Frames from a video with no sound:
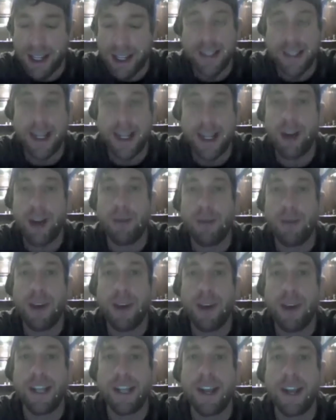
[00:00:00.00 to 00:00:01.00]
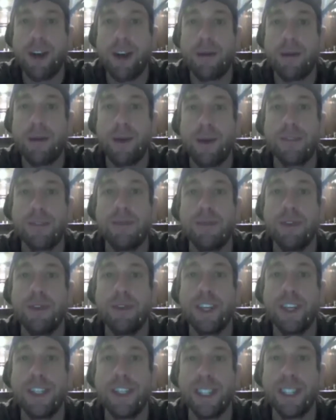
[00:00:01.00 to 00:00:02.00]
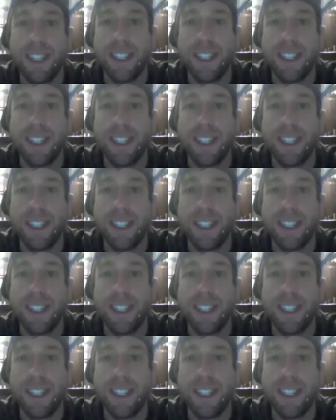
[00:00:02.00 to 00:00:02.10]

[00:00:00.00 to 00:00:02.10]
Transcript: stayed home. I stayed home and watched movies.